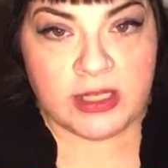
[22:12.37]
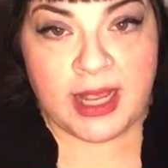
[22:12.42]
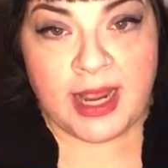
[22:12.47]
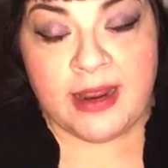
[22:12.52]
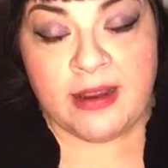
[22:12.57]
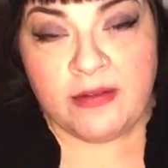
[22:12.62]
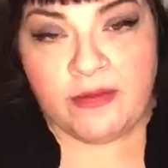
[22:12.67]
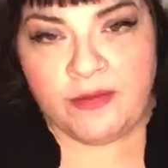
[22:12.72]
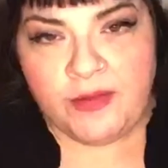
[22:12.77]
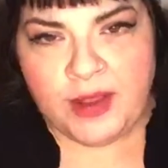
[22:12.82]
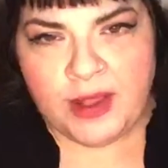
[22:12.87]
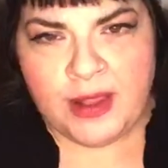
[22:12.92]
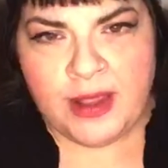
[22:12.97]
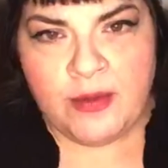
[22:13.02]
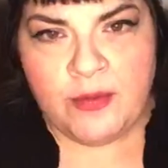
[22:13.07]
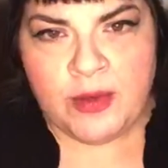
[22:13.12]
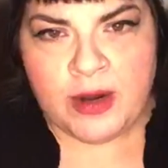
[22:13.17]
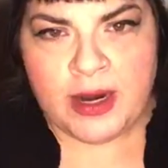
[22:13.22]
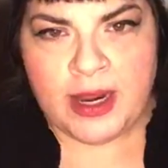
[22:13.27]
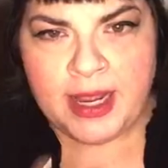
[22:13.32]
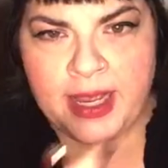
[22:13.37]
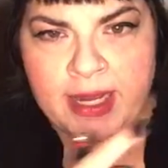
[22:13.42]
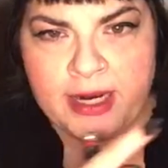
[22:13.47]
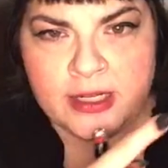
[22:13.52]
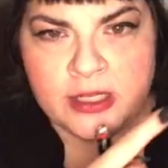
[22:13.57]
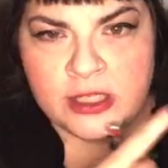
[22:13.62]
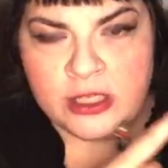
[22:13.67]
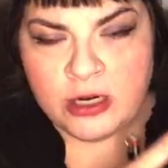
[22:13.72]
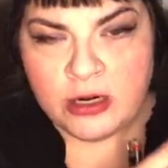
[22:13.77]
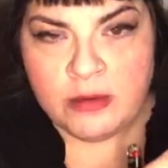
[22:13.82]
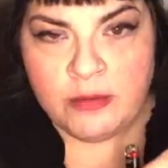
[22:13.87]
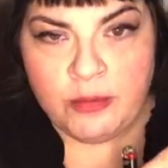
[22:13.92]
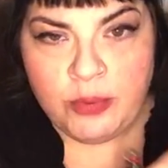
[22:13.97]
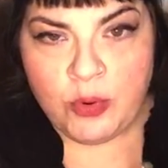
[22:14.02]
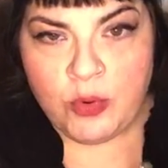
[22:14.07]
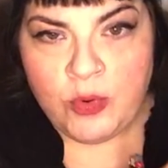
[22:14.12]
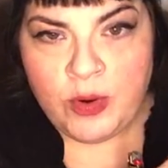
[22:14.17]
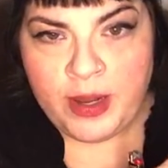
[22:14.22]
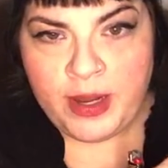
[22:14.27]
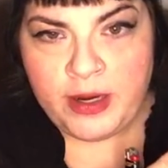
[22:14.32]
I can feel it when I hit a certain
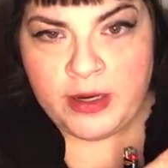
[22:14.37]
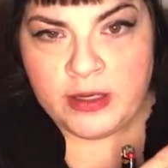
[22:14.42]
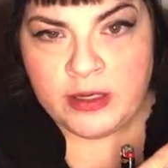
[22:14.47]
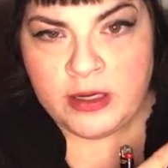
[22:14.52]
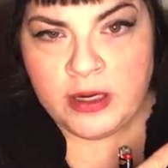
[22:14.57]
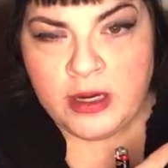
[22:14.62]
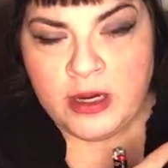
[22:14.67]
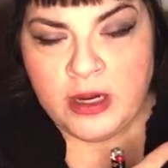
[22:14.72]
point